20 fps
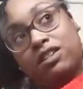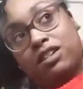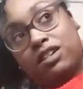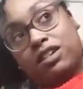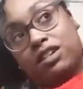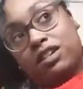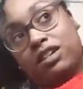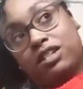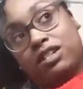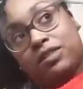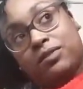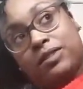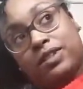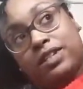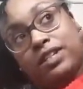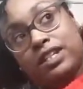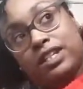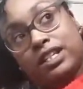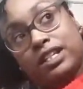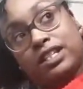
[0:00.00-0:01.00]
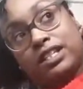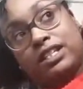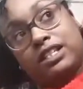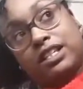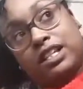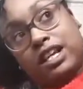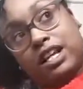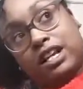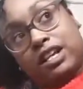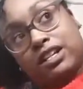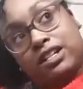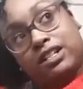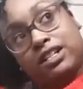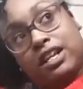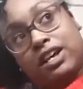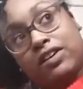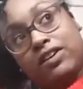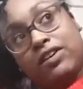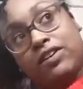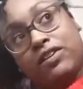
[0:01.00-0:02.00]
And also with this
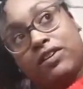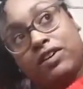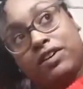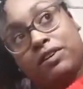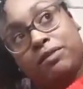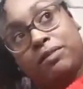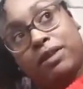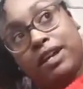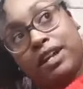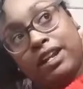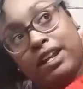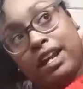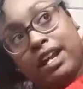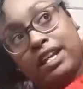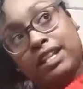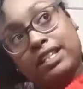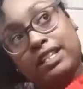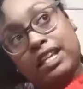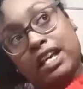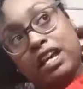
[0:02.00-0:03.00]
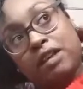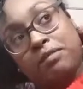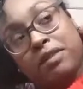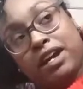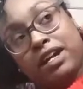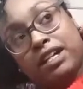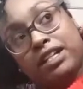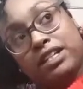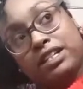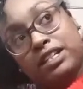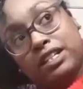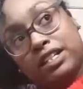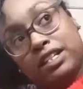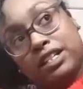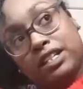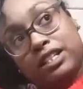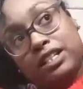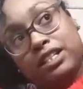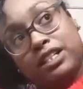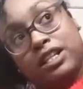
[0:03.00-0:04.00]
hairstyle, at nighttime, I can
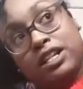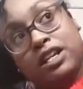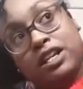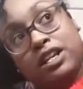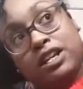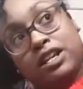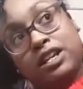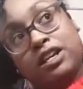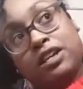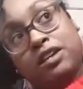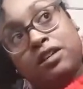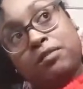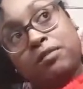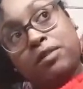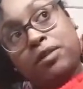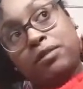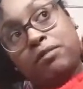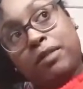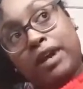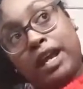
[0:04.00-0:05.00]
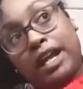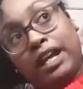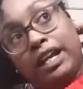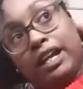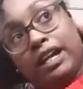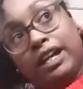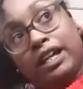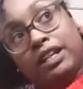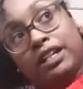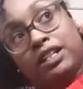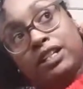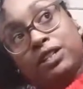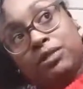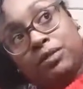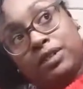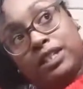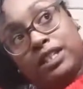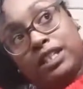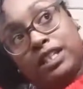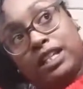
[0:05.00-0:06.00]
just put my hair in a
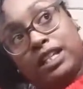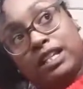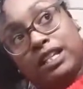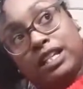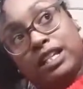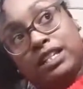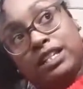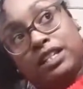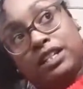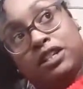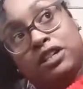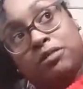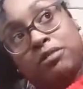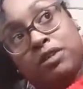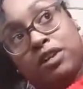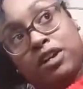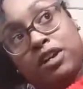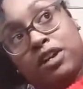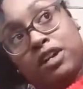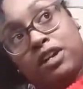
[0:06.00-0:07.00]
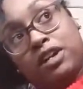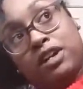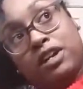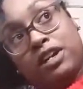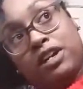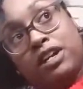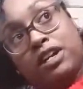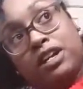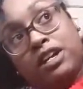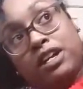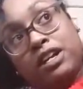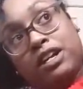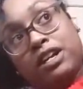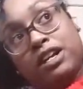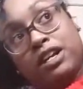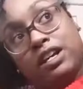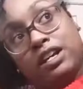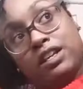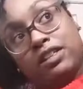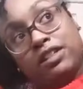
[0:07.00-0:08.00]
twisty in that center part
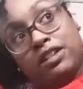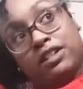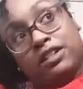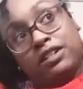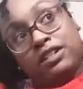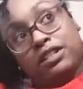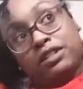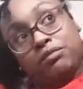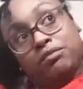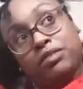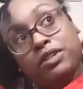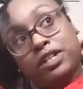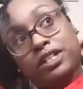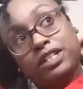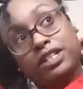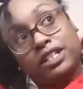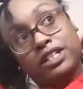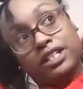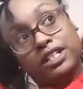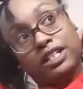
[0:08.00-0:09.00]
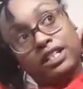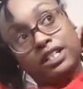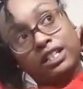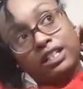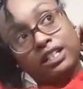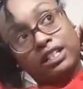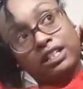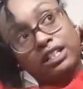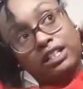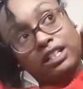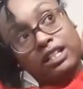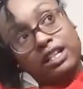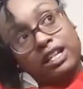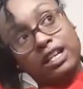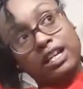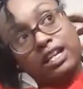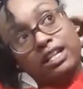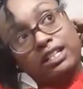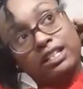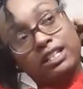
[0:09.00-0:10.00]
and then just brush it in
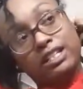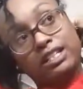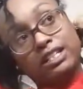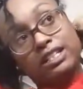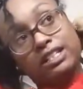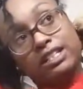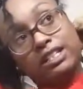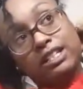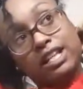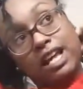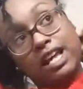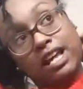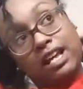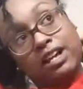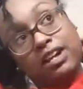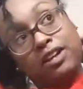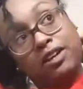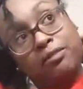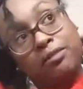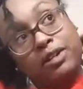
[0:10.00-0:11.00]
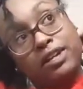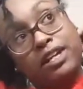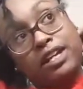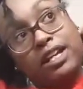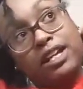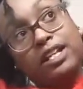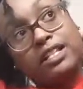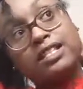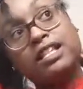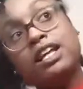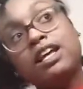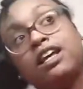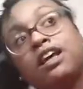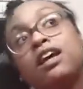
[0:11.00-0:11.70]
as desired, because